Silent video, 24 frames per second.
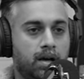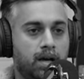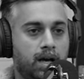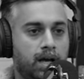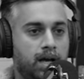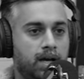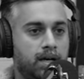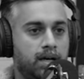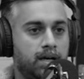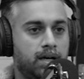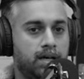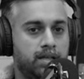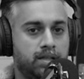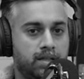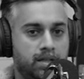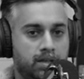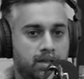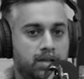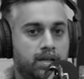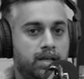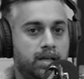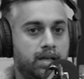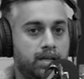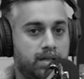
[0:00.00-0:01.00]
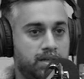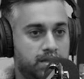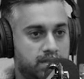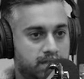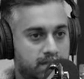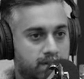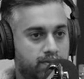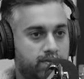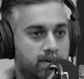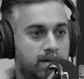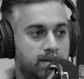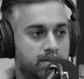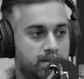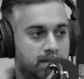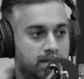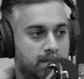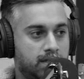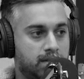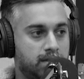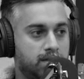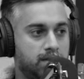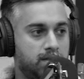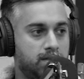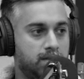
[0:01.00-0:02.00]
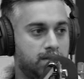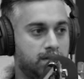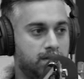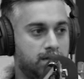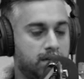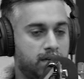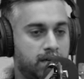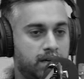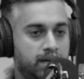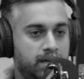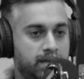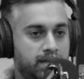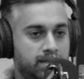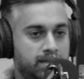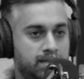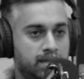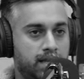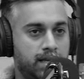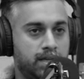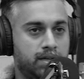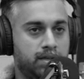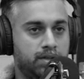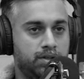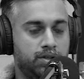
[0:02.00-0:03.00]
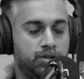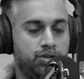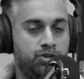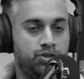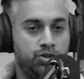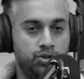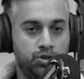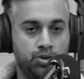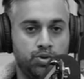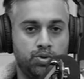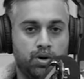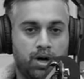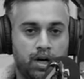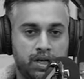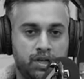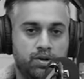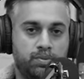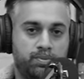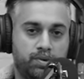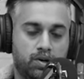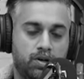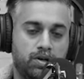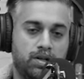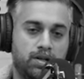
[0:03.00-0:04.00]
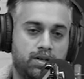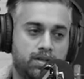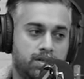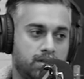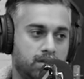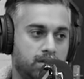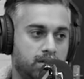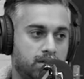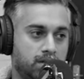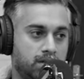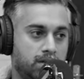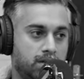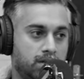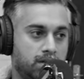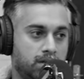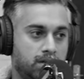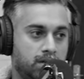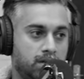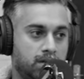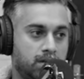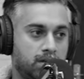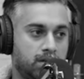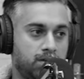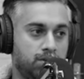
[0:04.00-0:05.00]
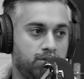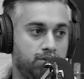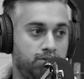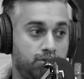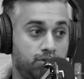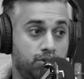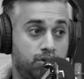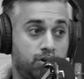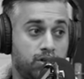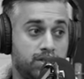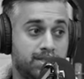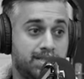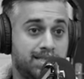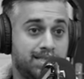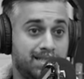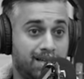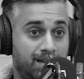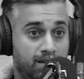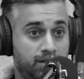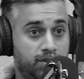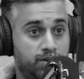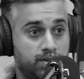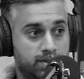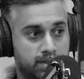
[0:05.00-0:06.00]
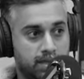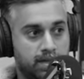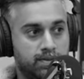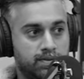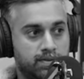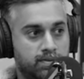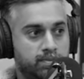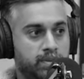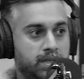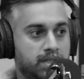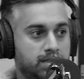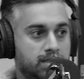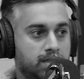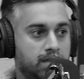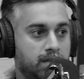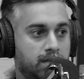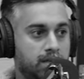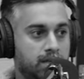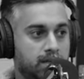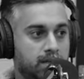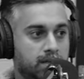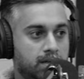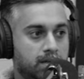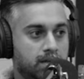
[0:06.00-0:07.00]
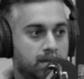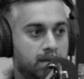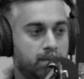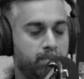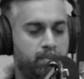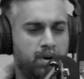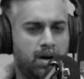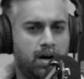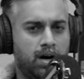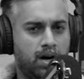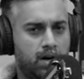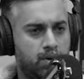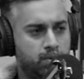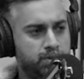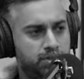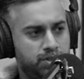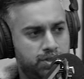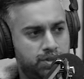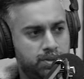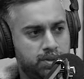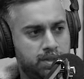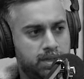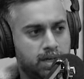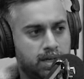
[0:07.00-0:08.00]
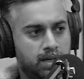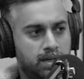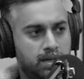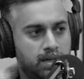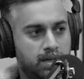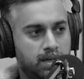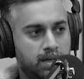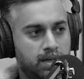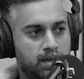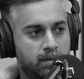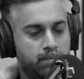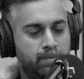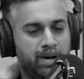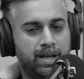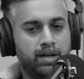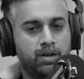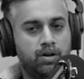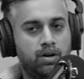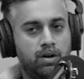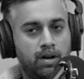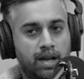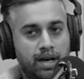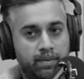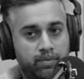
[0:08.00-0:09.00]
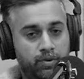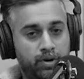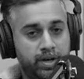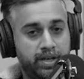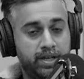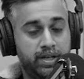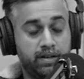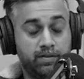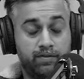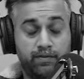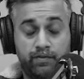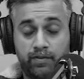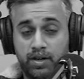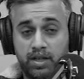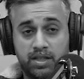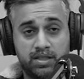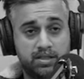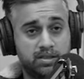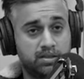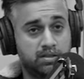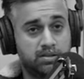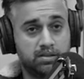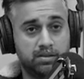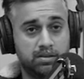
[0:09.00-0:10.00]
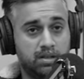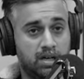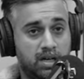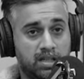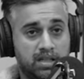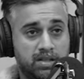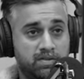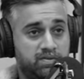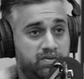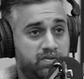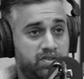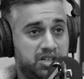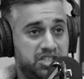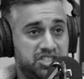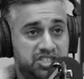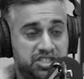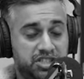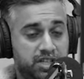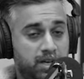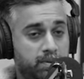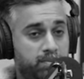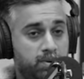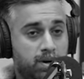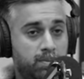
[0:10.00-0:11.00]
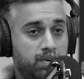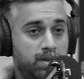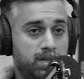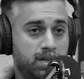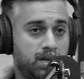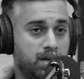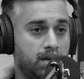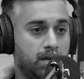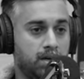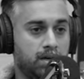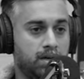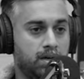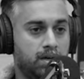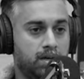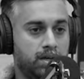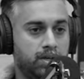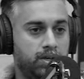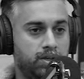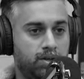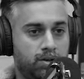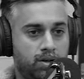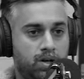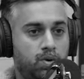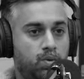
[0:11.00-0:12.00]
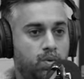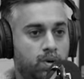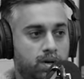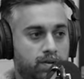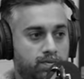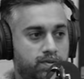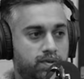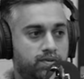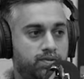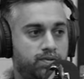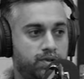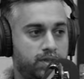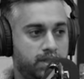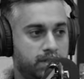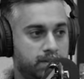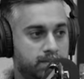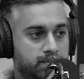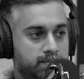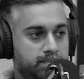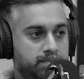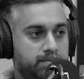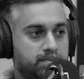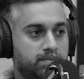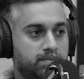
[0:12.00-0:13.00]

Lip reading: And then you get it yourself out there. It's like you are your product. You got to sell yourself, basically. But how would you do that? By collaborating first, I think first year probably, you got to work for free.